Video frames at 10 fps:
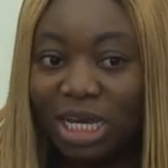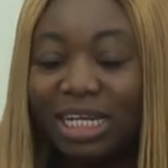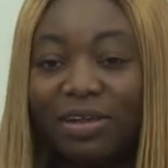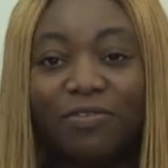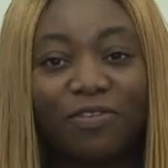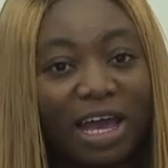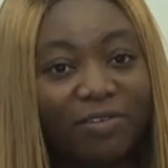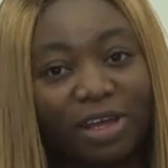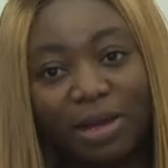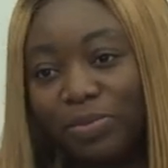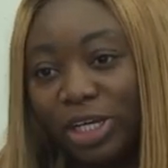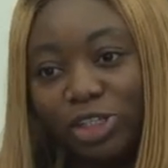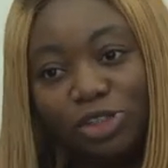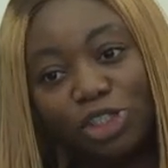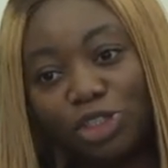Then five can be
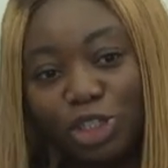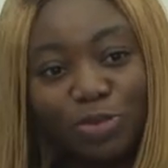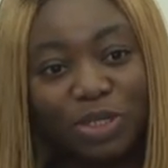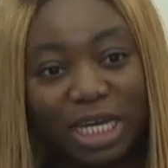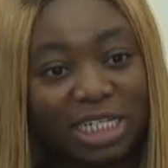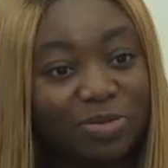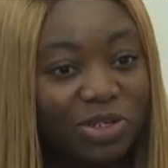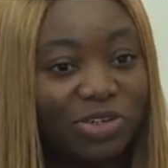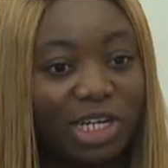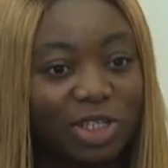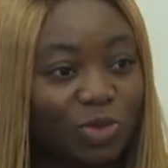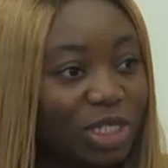you should be experienced